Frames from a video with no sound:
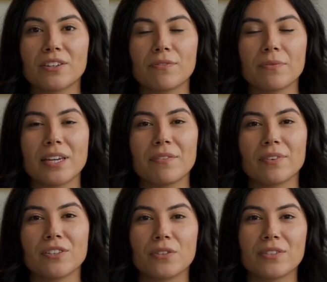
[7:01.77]
from the
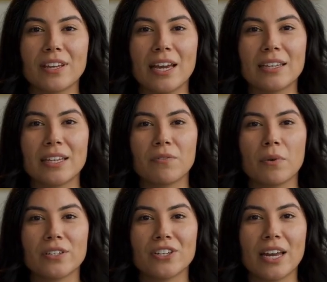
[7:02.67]
official site is
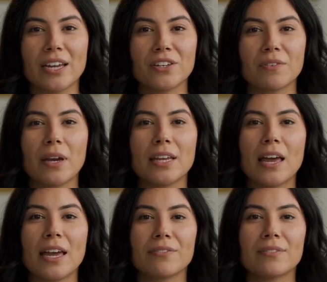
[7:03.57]
what changed my
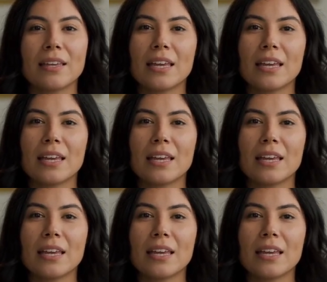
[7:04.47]
life,